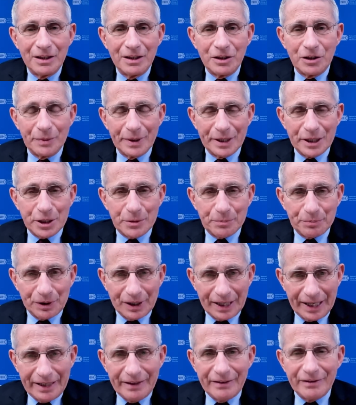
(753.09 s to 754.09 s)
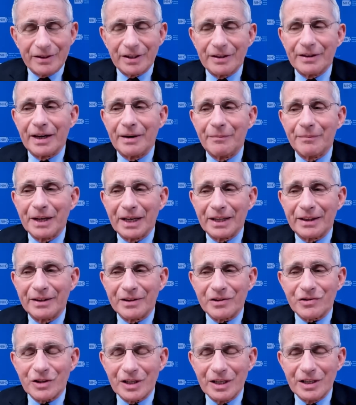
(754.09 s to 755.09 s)
to explain to them that
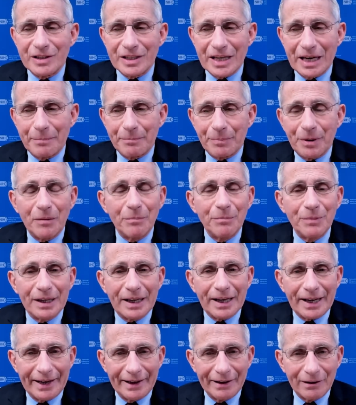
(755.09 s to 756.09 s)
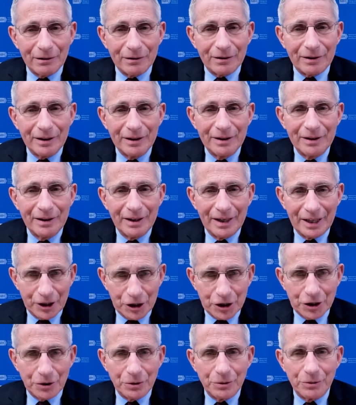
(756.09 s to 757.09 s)
this is a public health
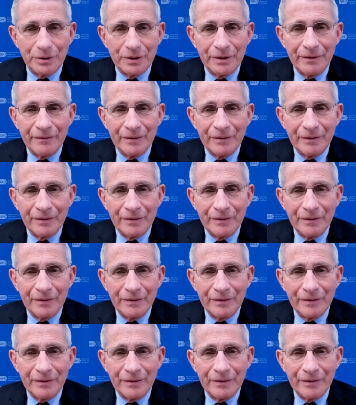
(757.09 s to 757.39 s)
issue.